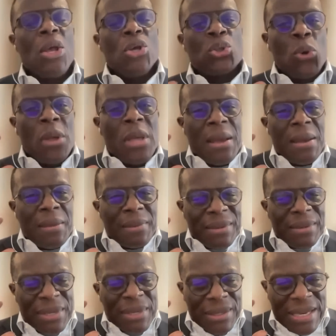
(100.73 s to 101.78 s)
So
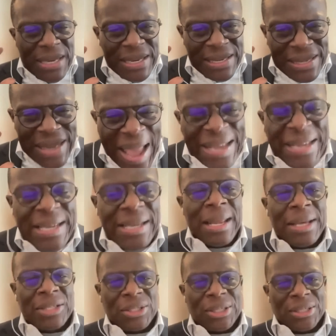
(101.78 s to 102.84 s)
the 9 key
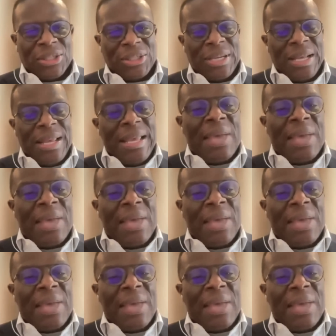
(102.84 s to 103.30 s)
lessons,